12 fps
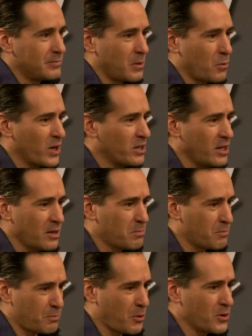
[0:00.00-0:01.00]
Were there
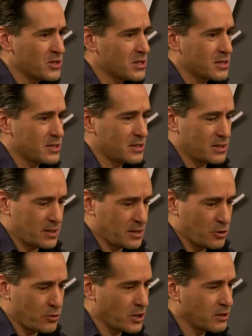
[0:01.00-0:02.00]
points
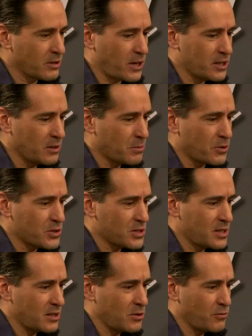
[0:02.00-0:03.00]
during the writing process
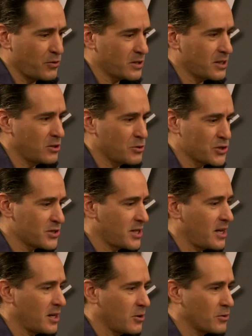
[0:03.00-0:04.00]
that you felt that you
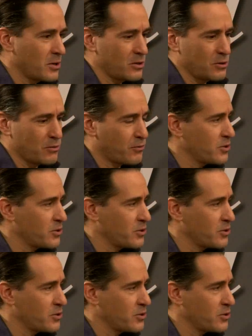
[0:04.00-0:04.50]
stuck or that you're